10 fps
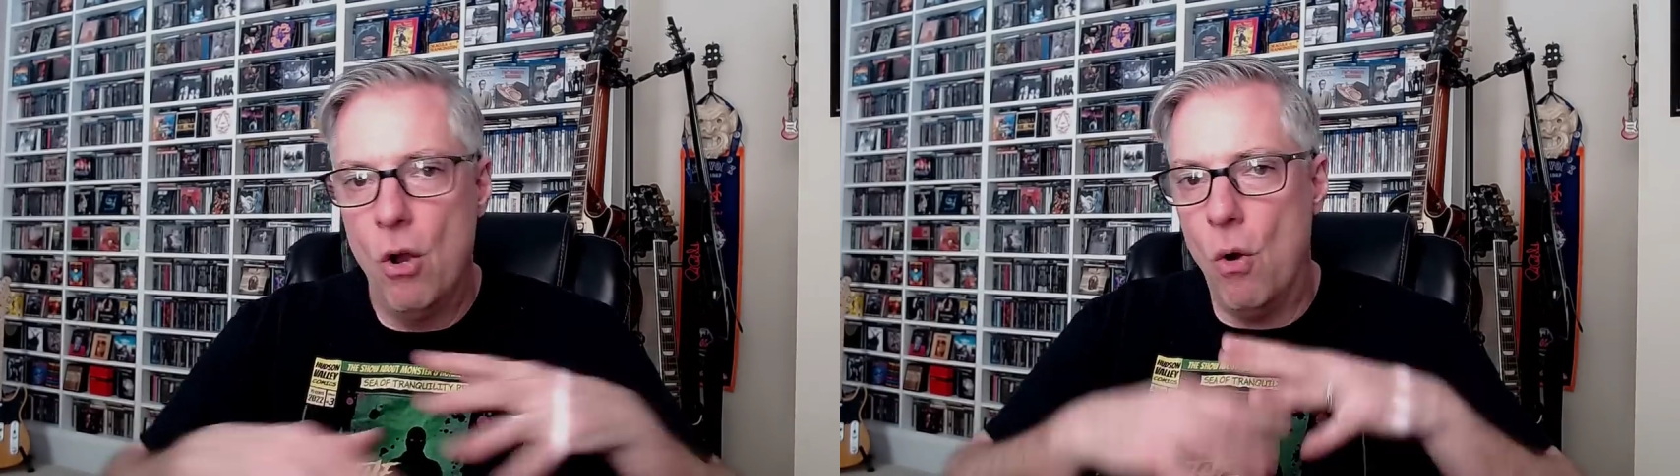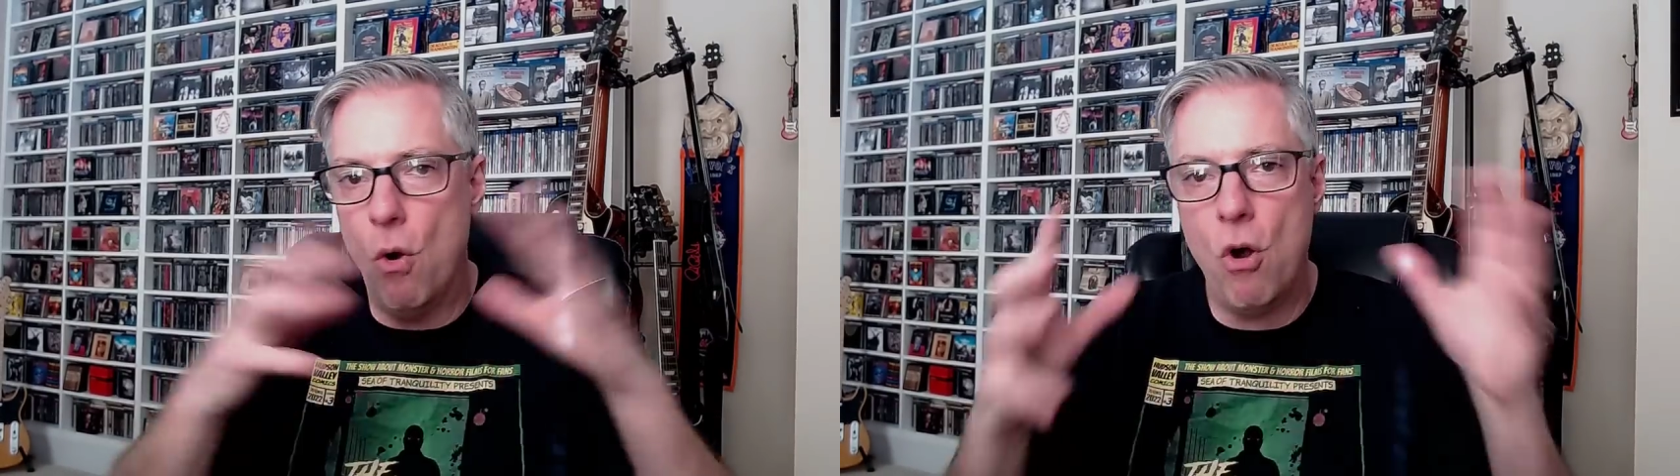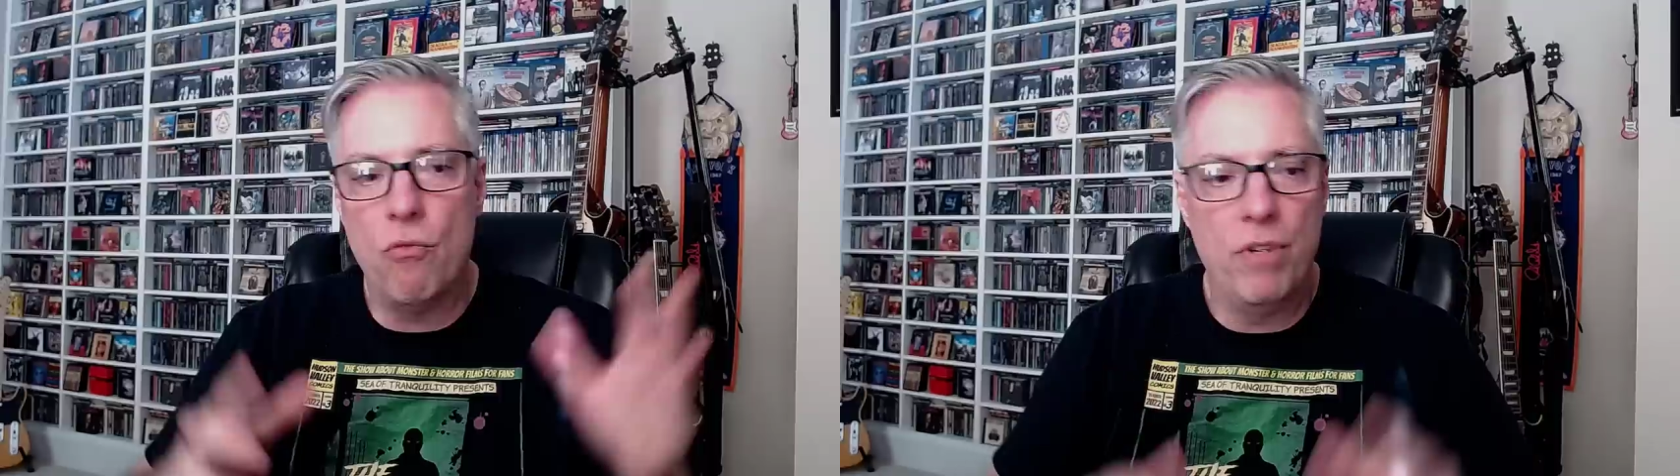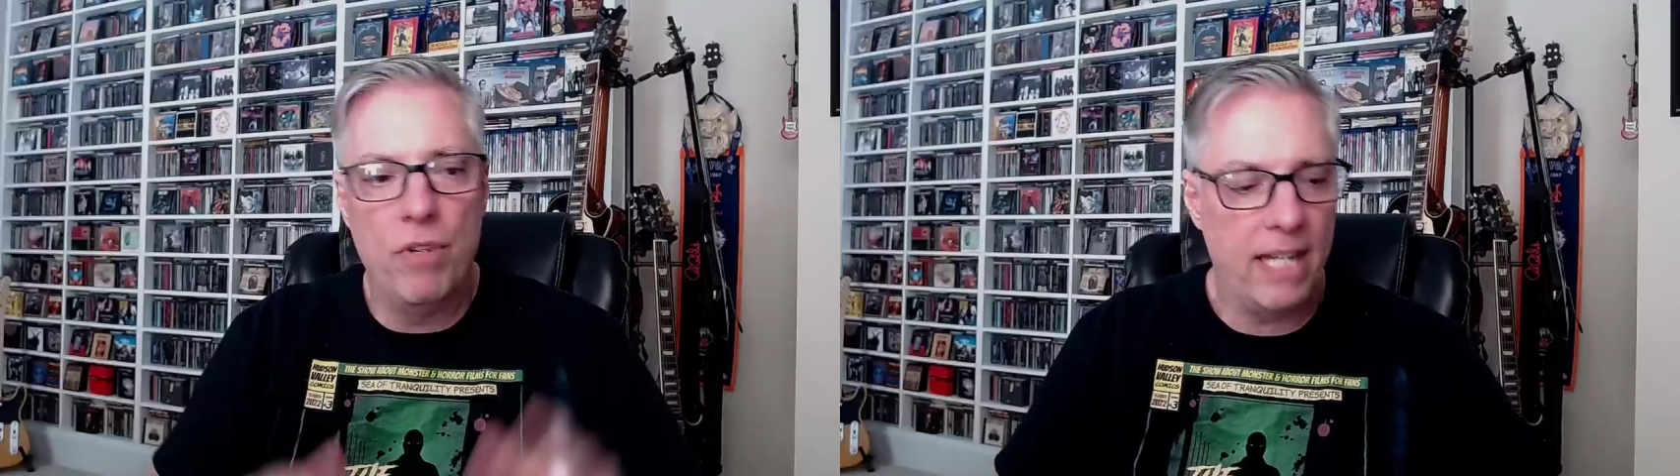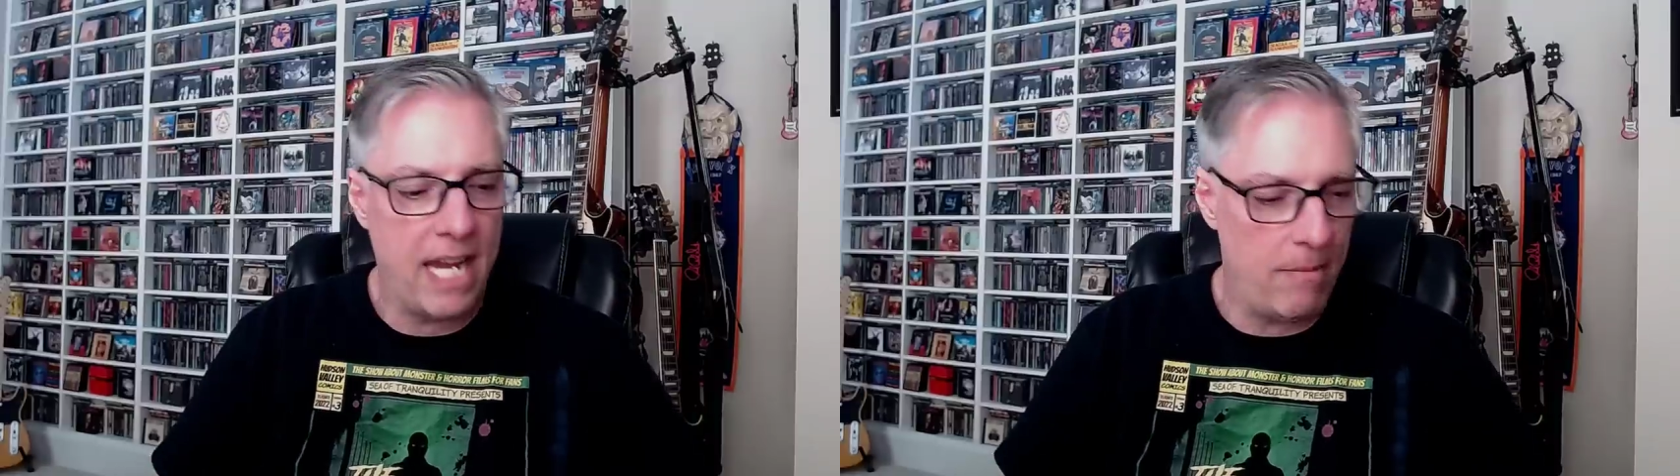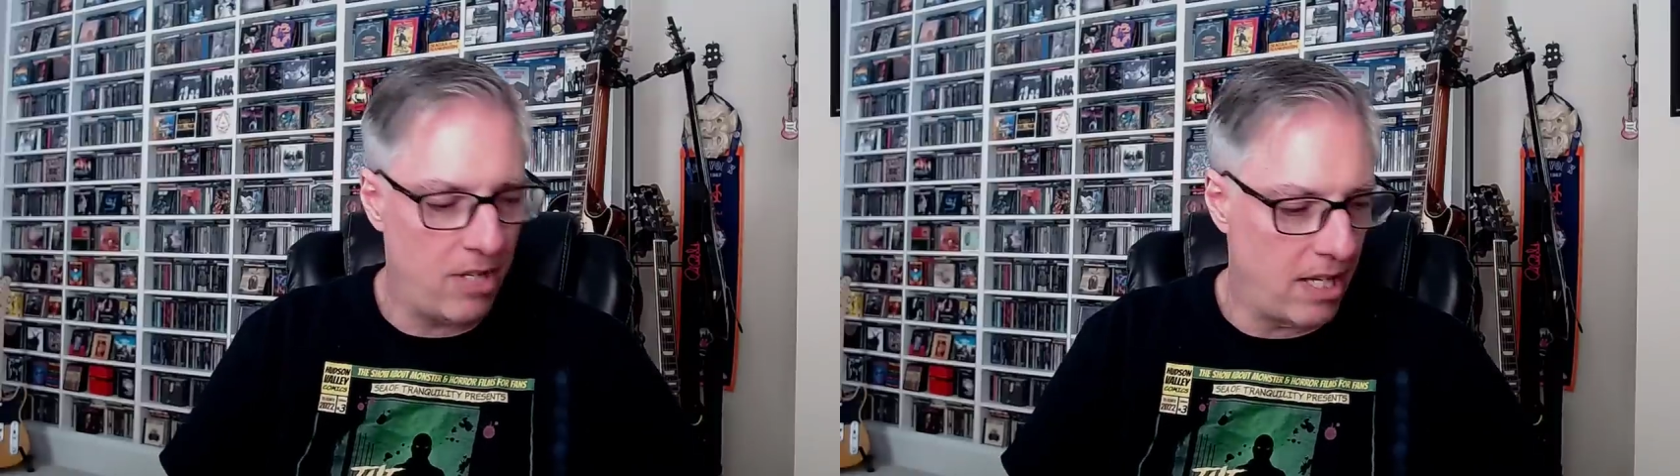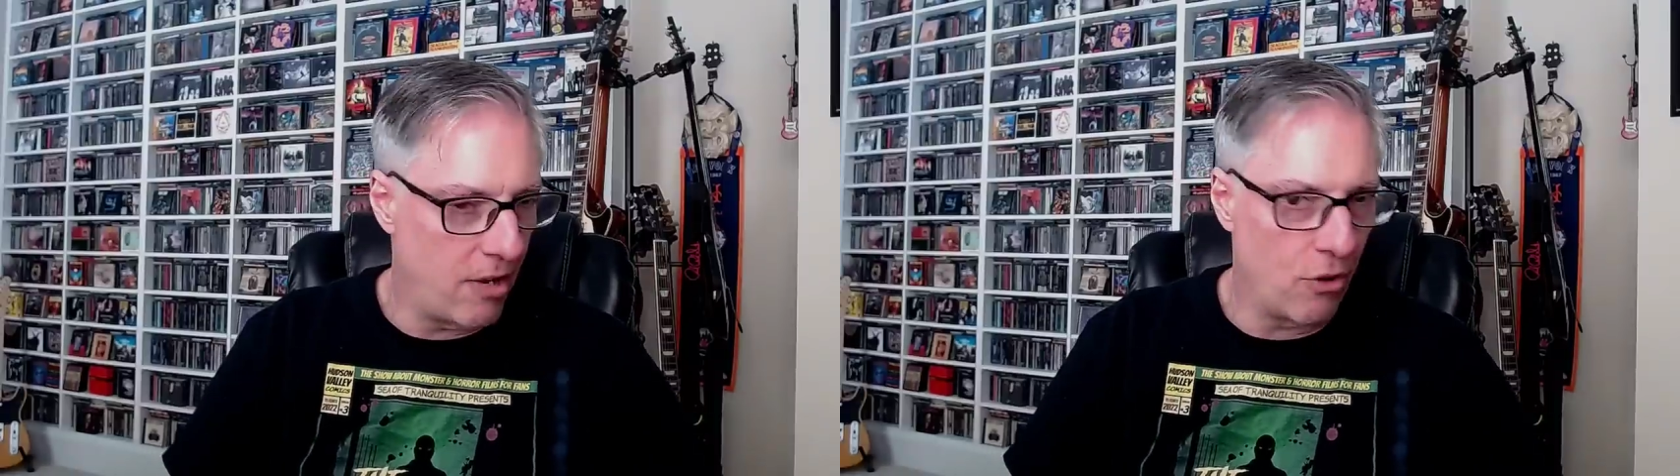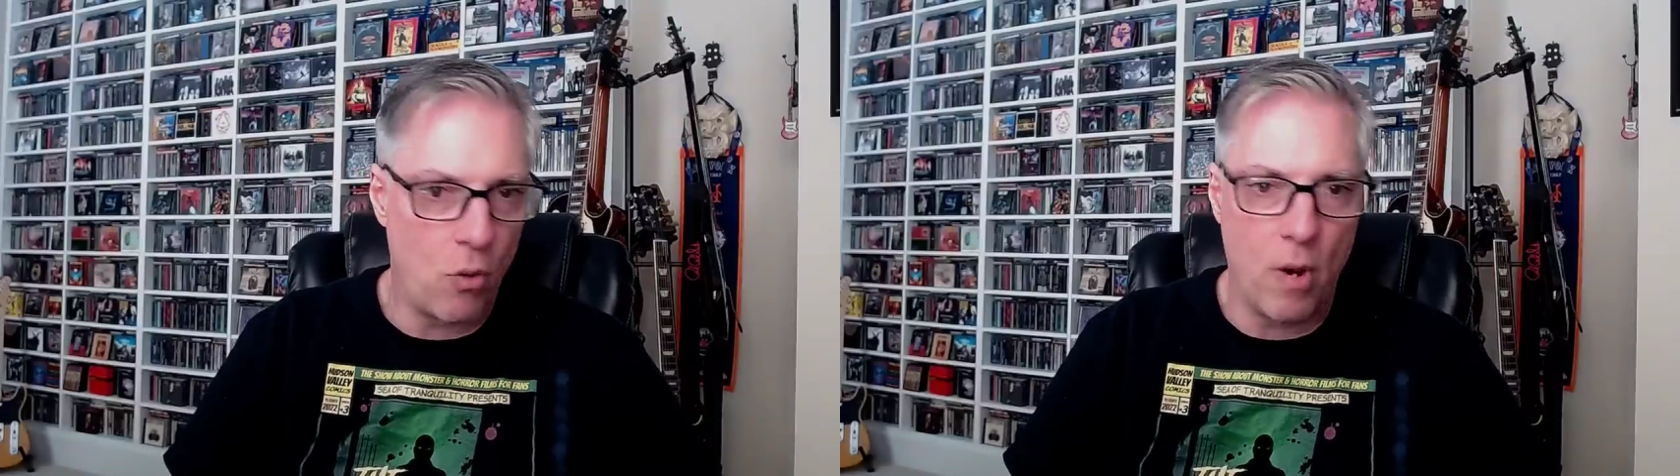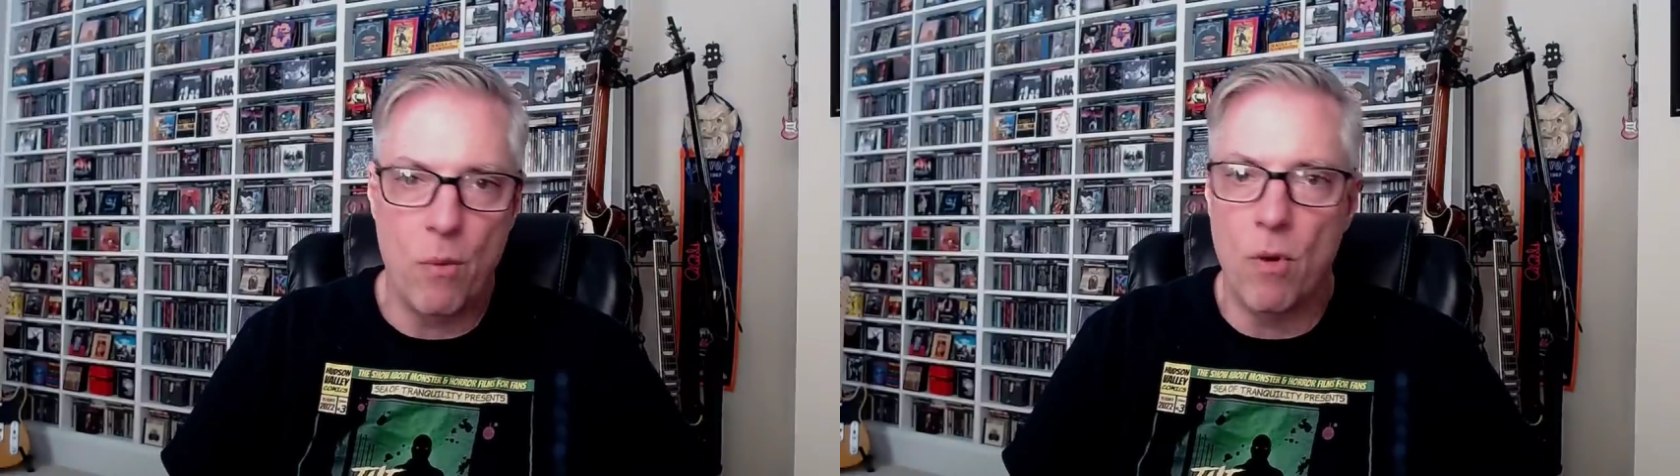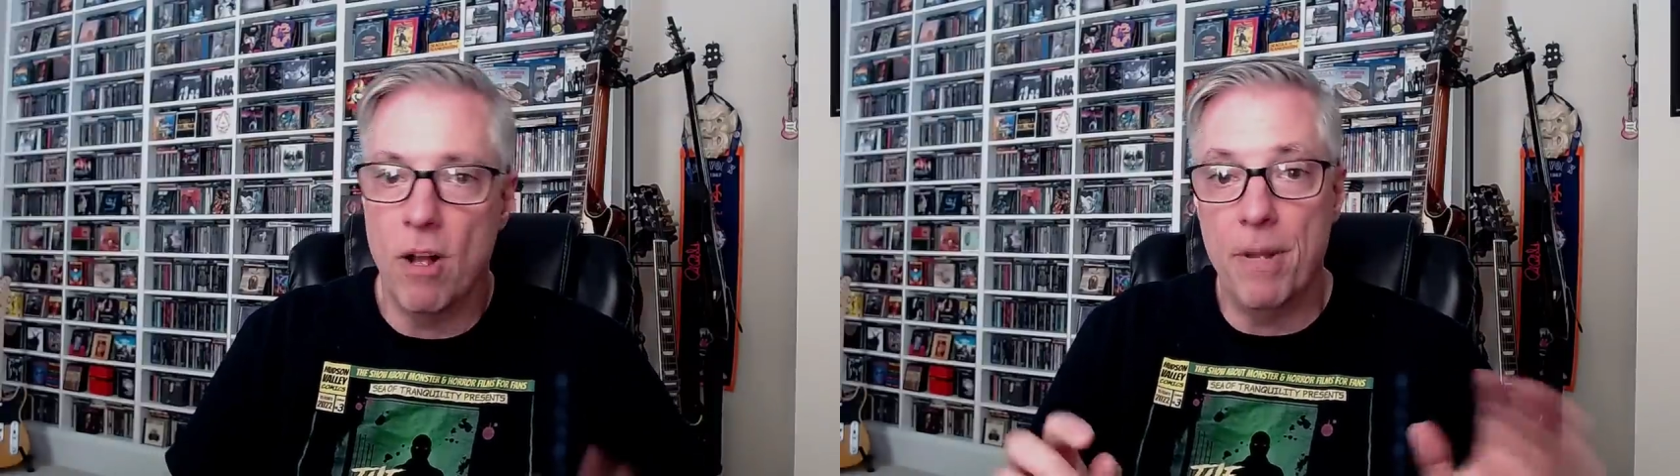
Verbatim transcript: all really came together quite well.